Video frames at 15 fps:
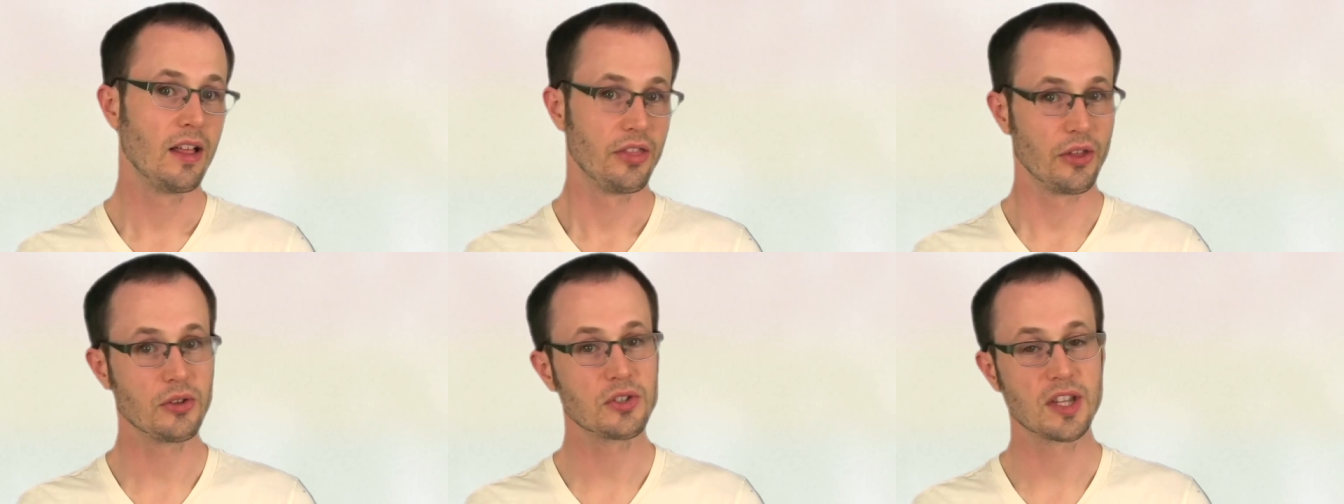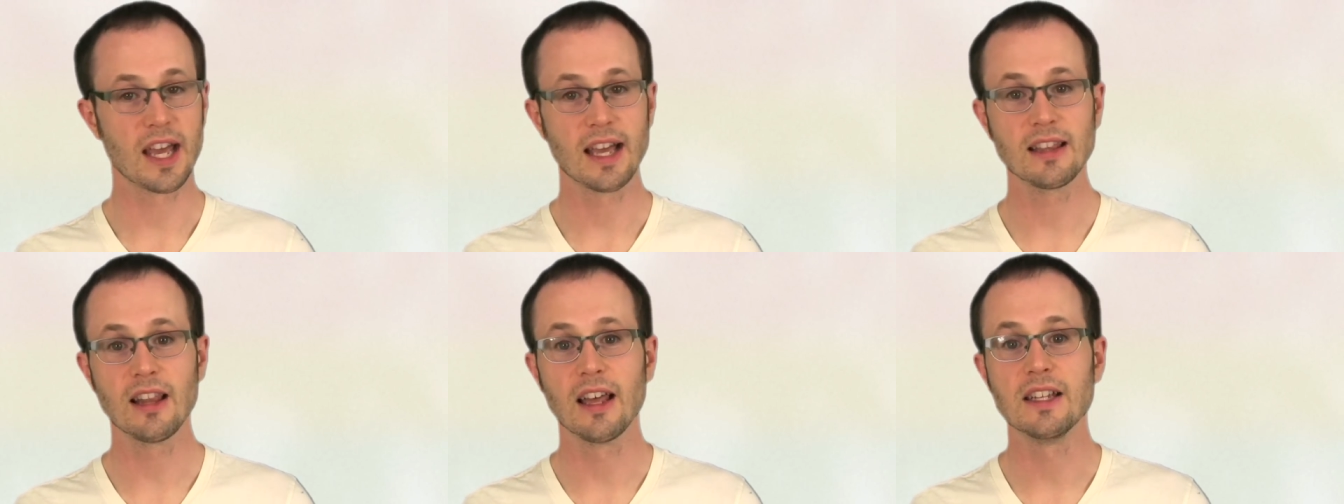Those are the
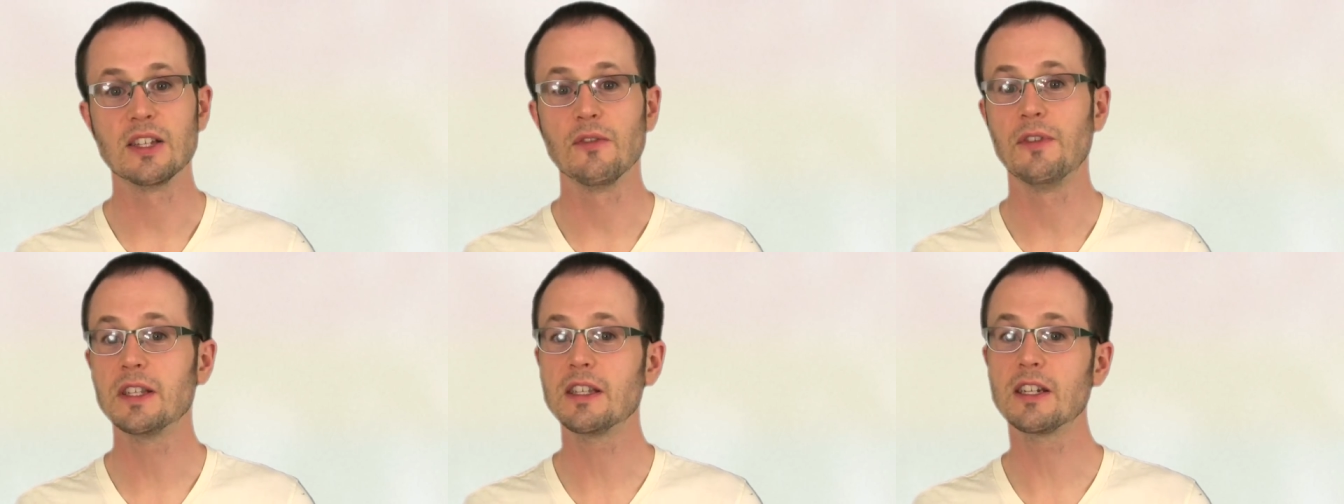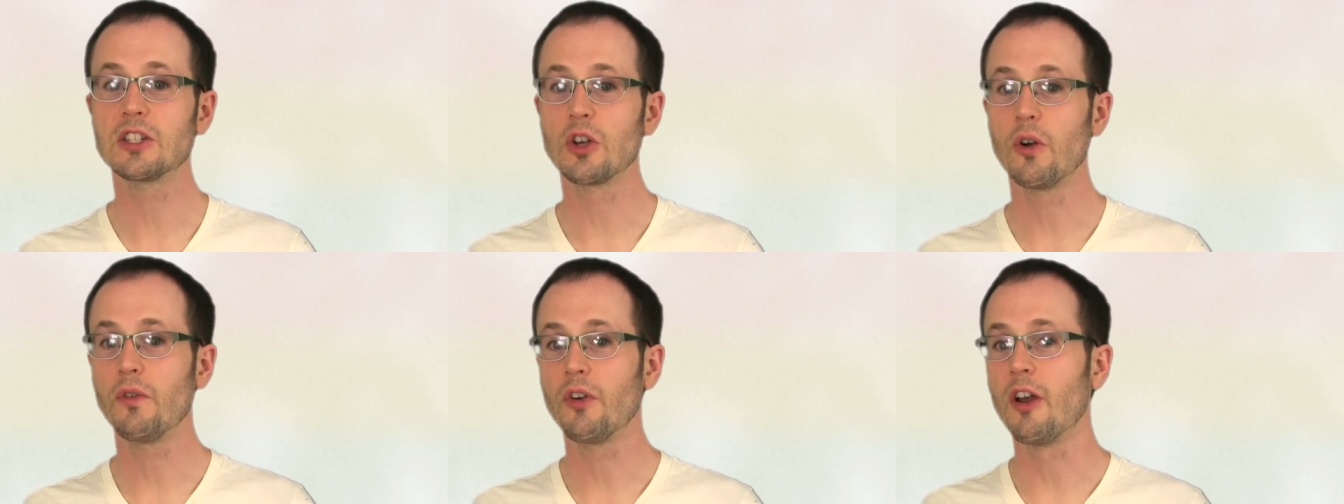headlines. Visit us
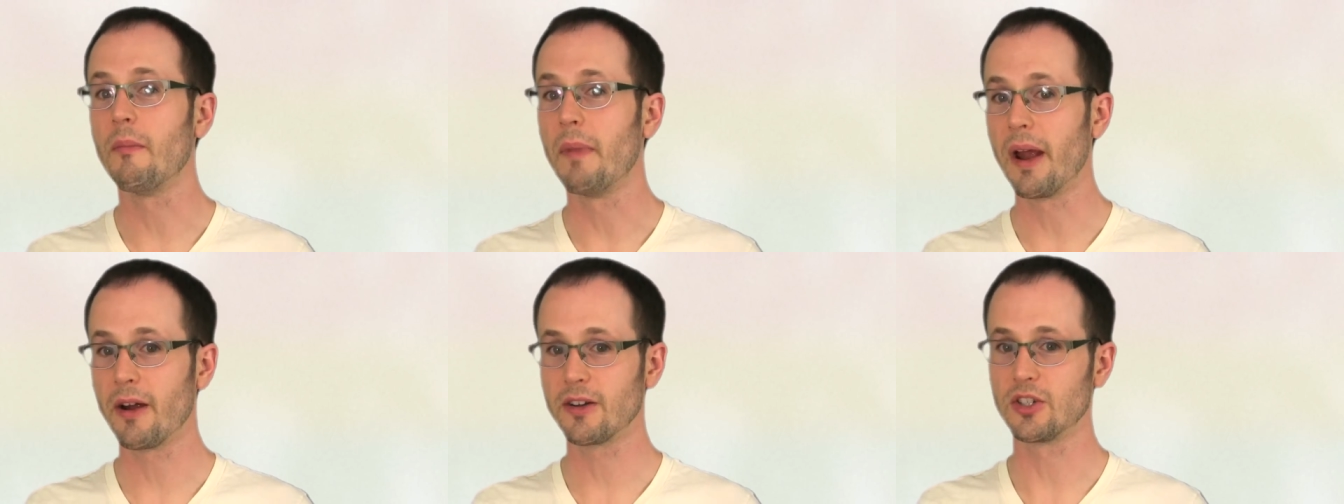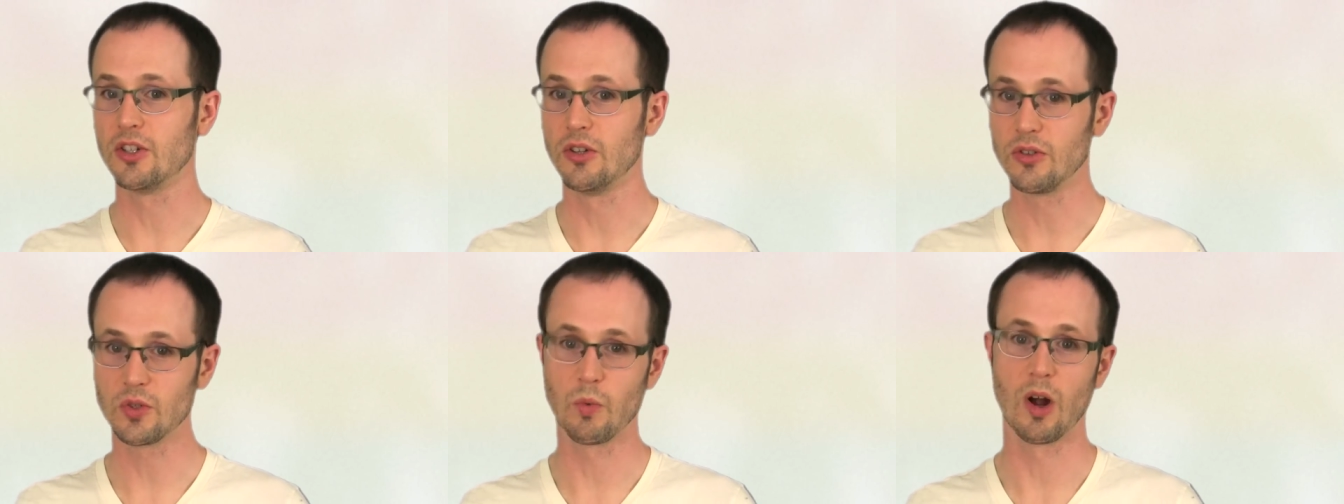over at
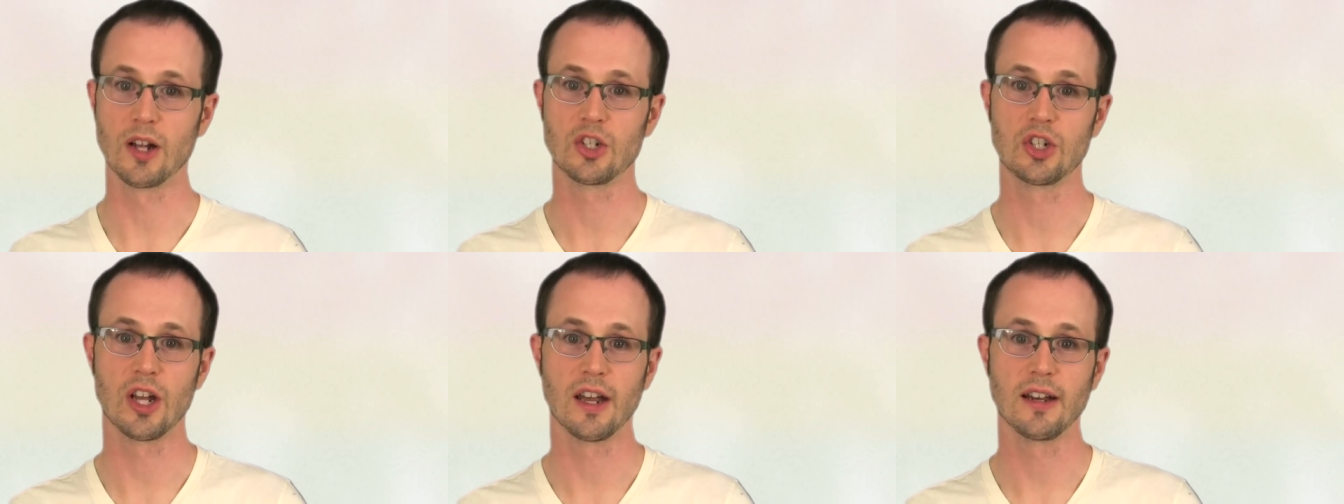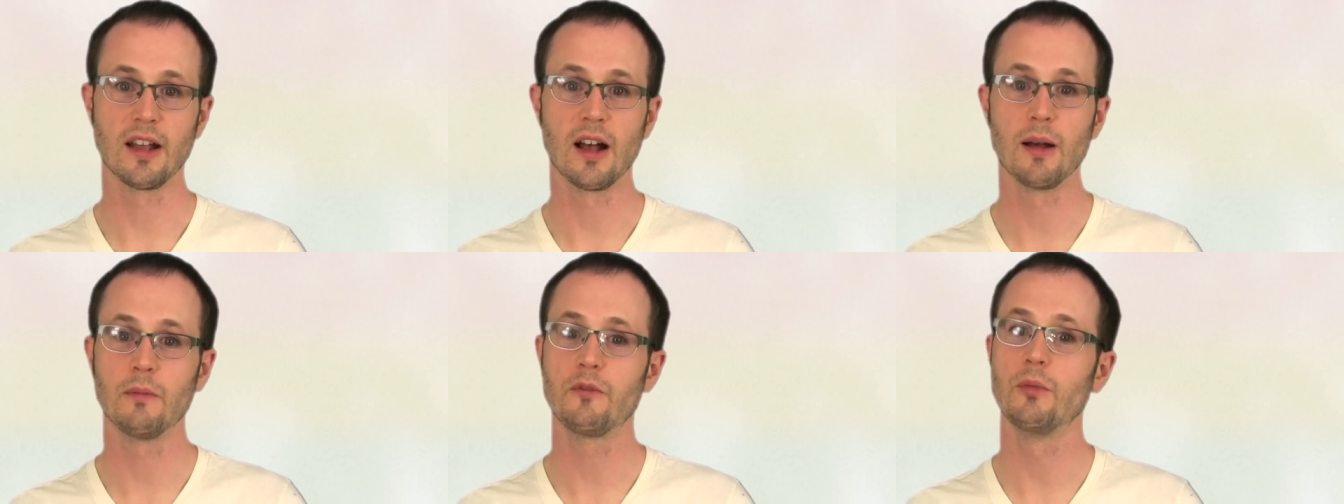
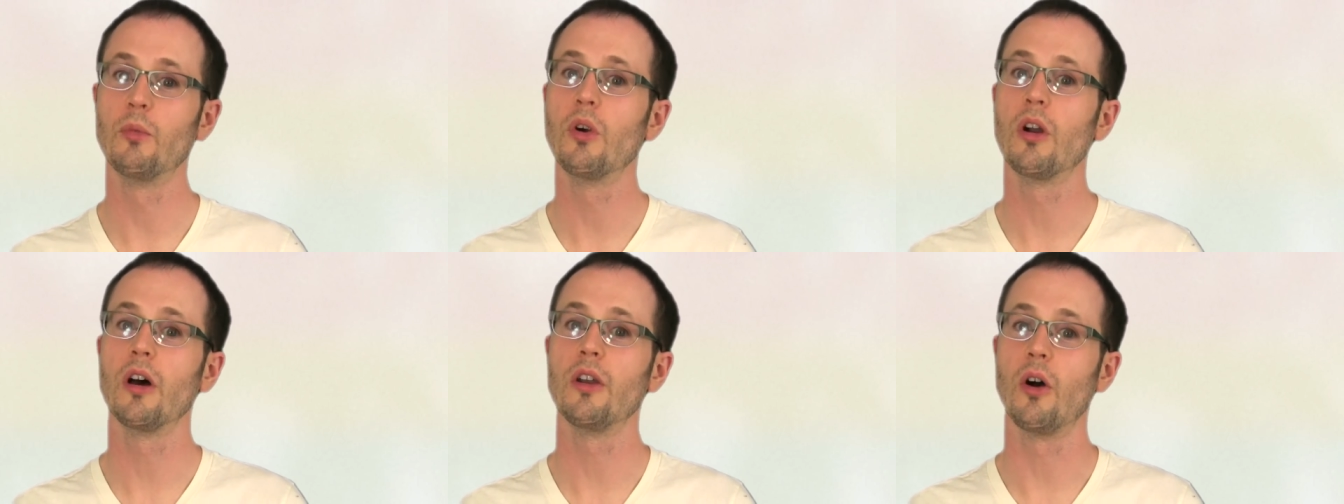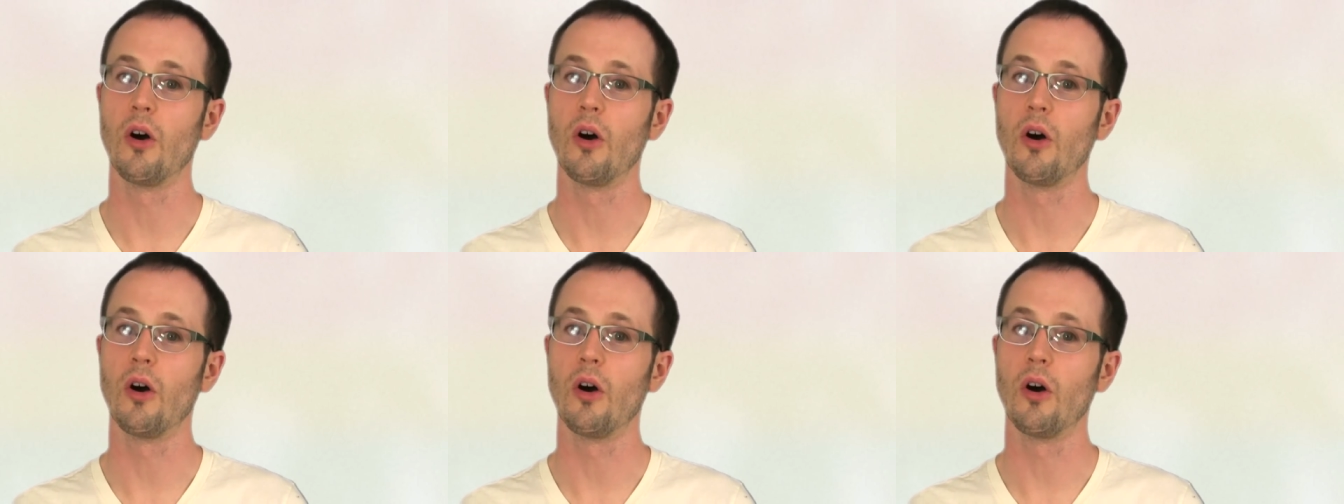marriagenewswatch.com for more on